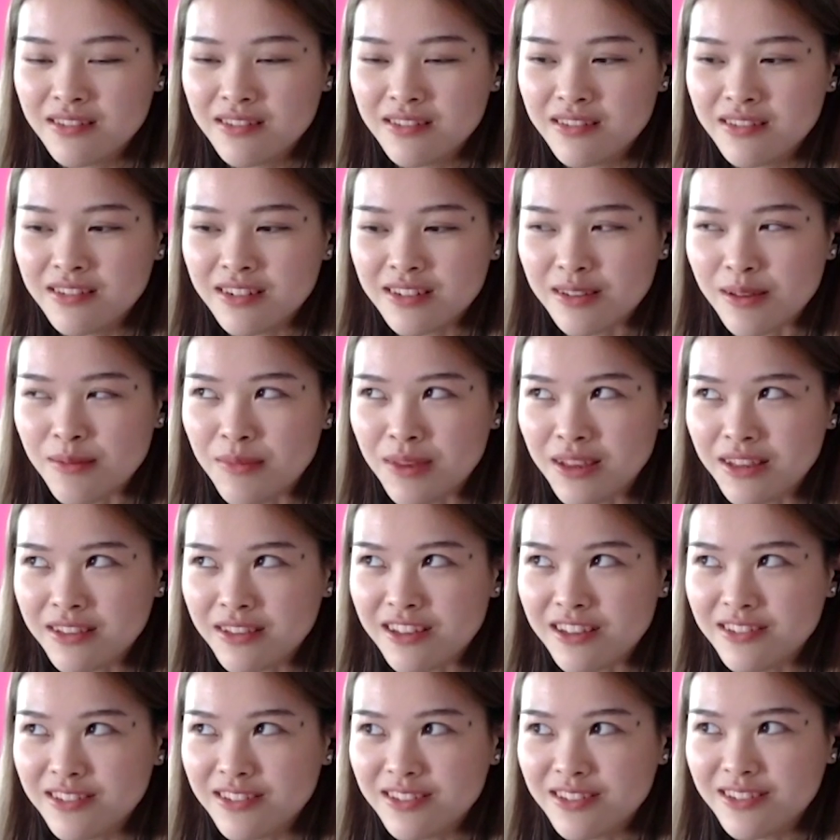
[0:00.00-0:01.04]
Does that make
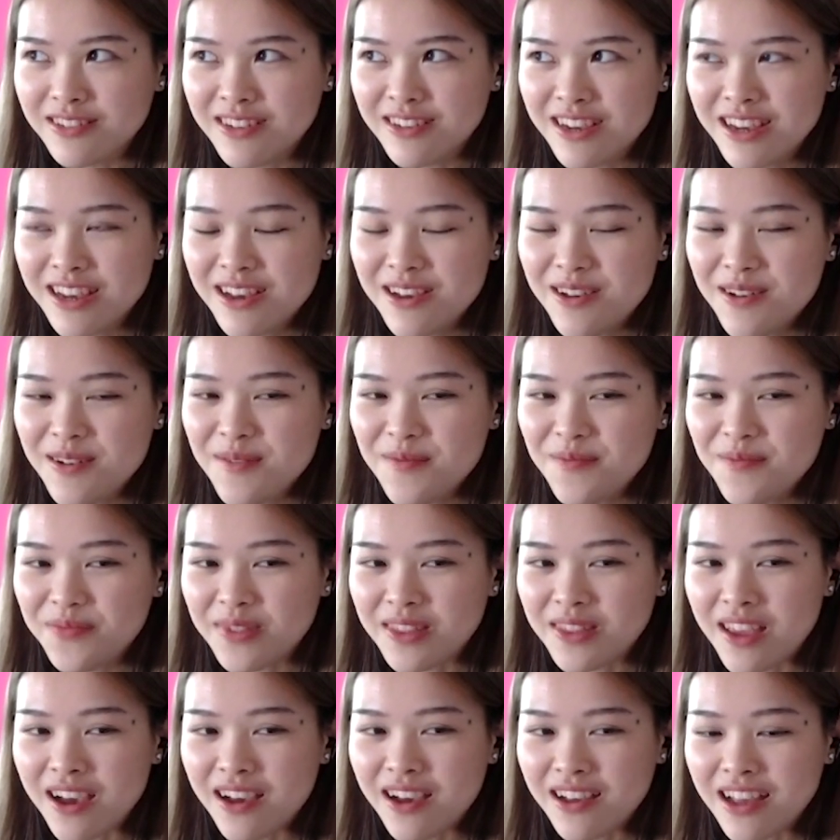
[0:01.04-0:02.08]
sense?
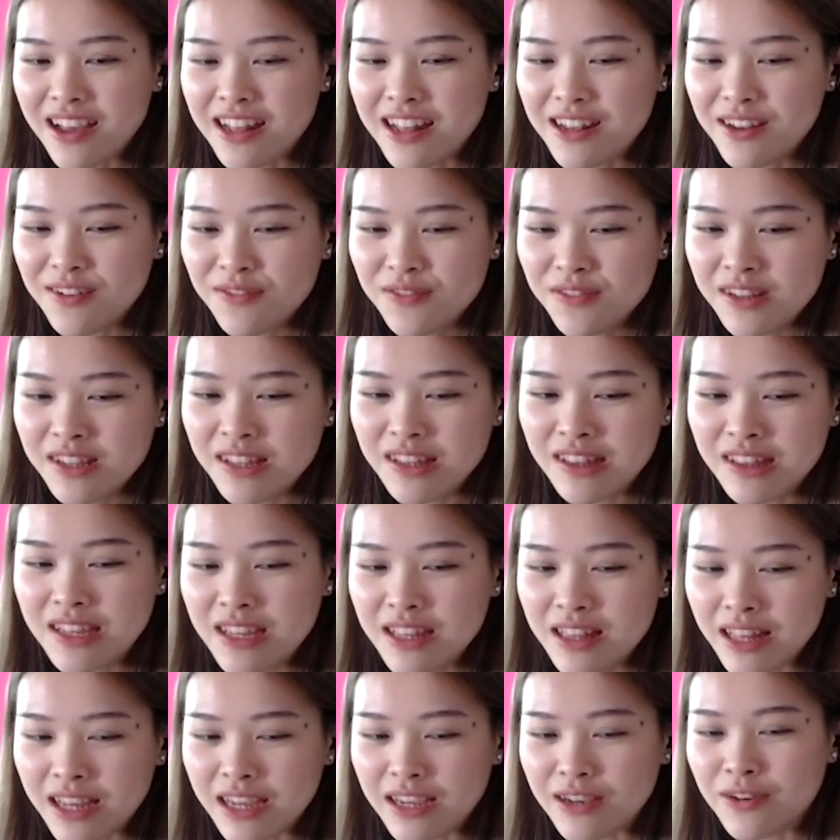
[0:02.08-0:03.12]
Yeah, I definitely
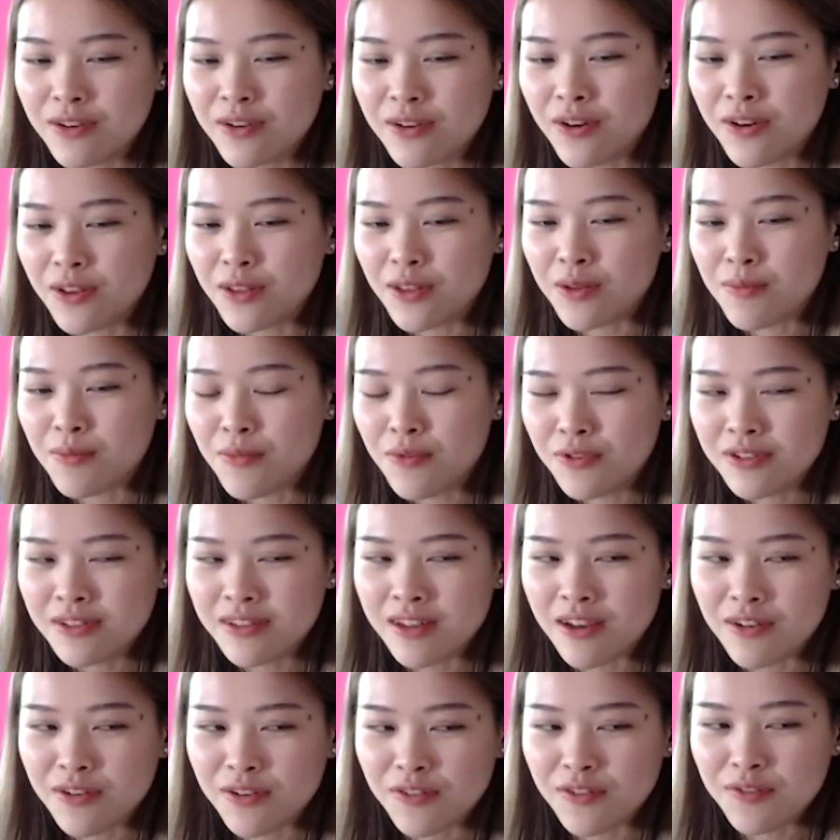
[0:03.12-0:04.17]
like got the most
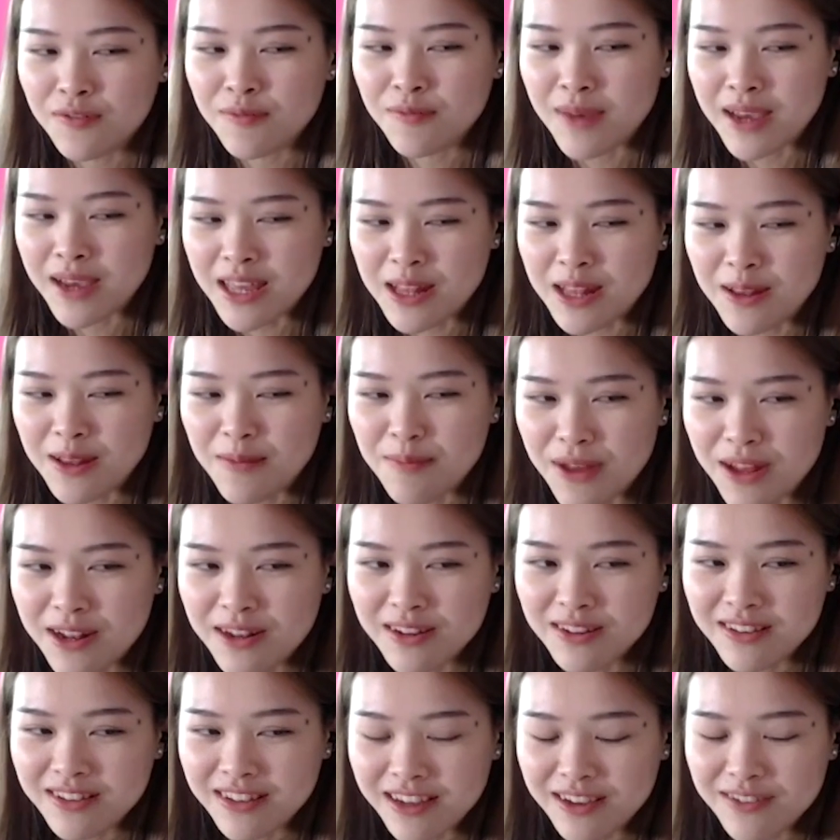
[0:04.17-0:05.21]
out of my
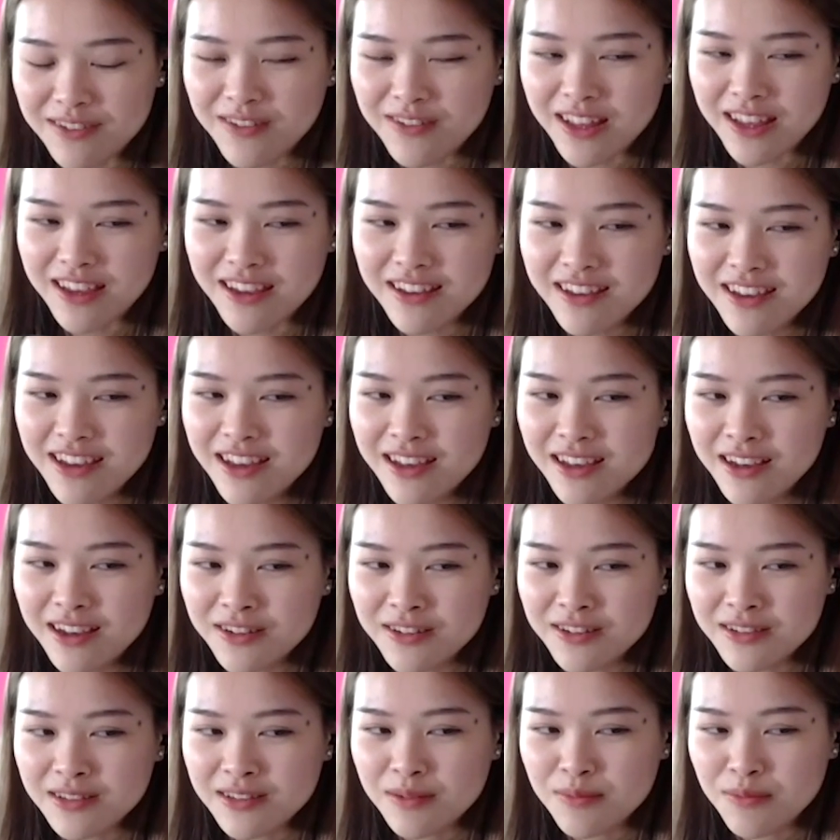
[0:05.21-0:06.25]
independent life there,
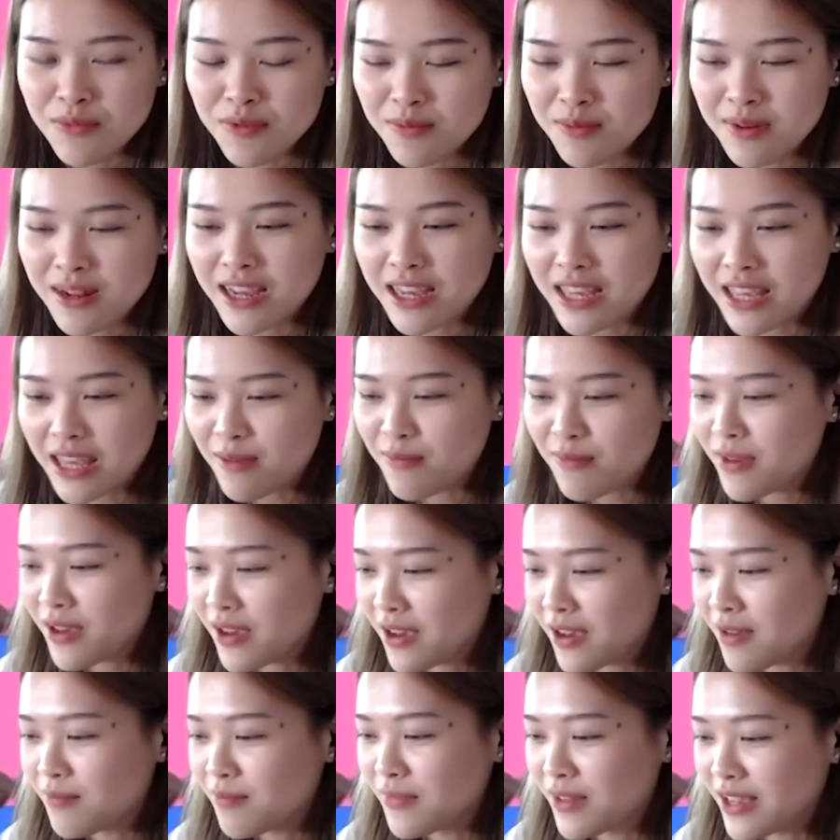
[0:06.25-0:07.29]
because the moment I came back,
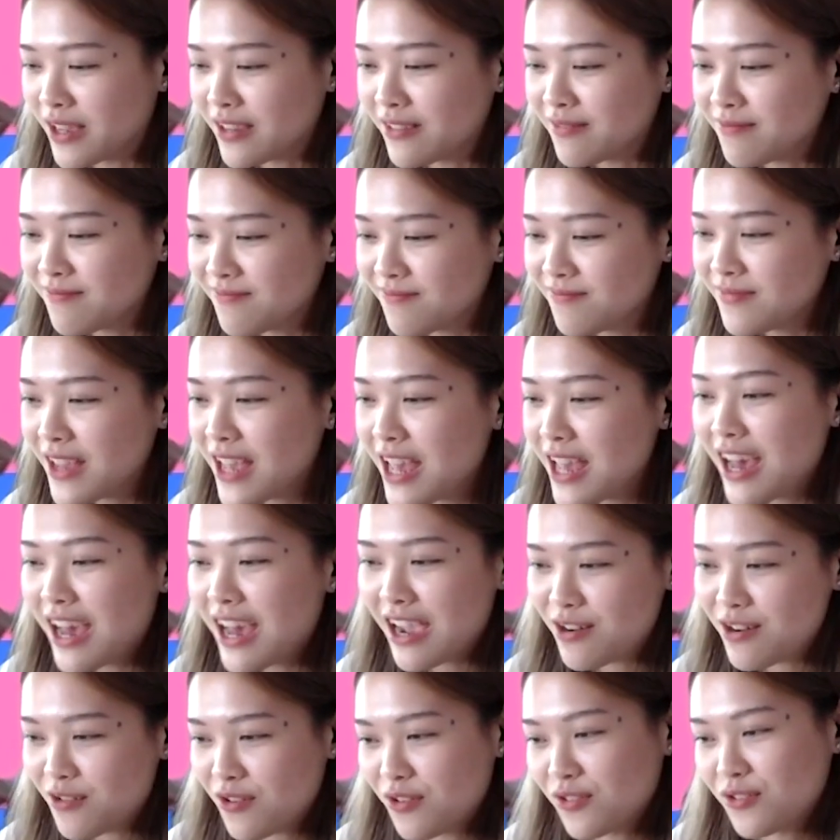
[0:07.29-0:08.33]
I'm like,
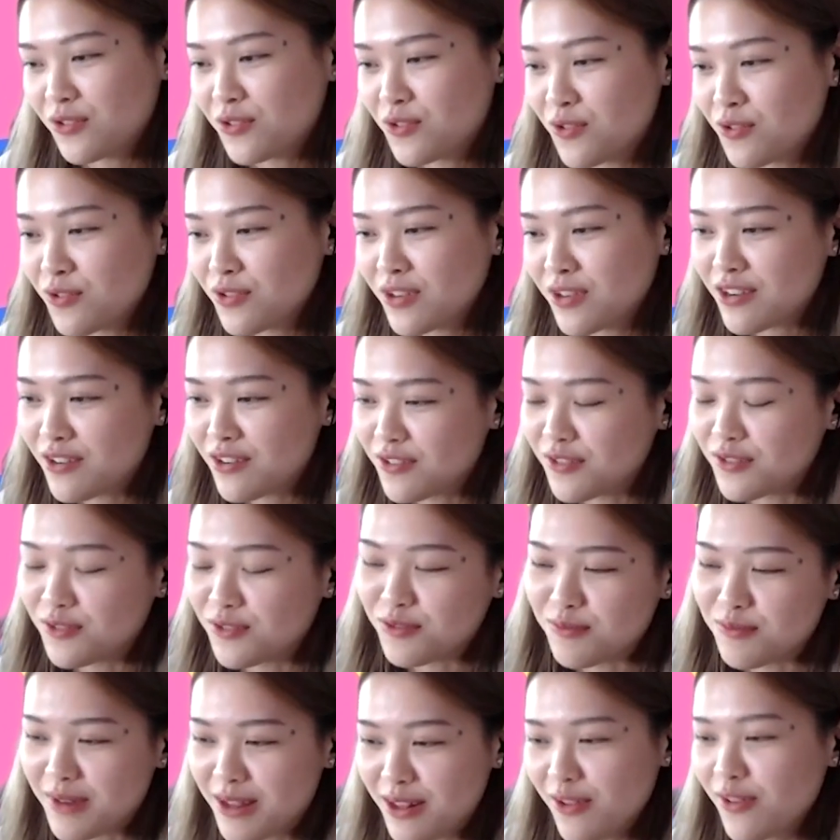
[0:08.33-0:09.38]
I know how to cook, I know how to
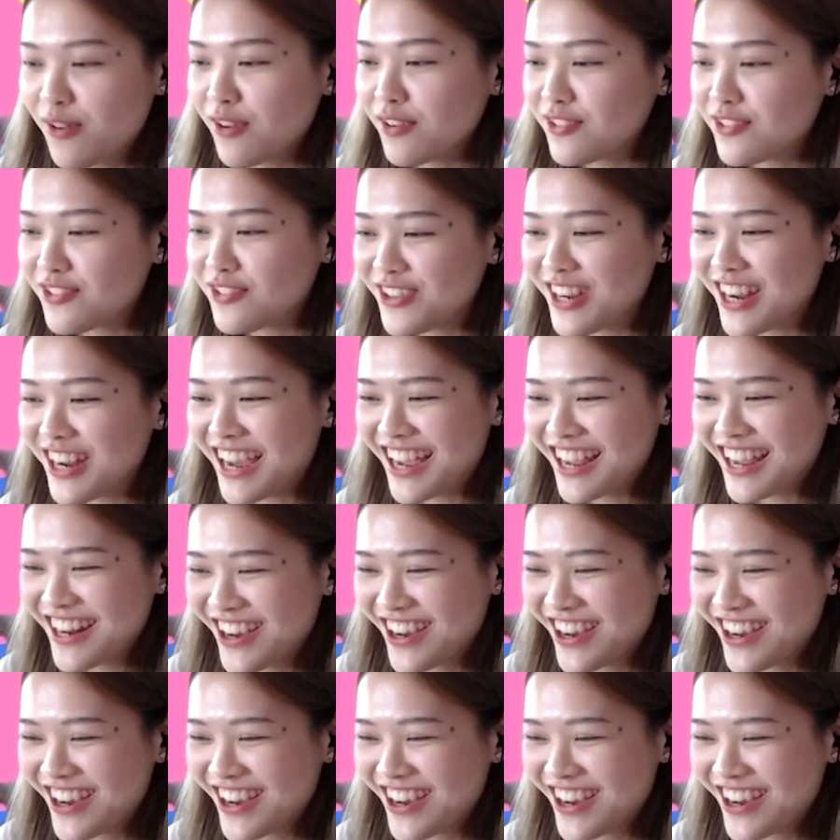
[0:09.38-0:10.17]
do my laundry, I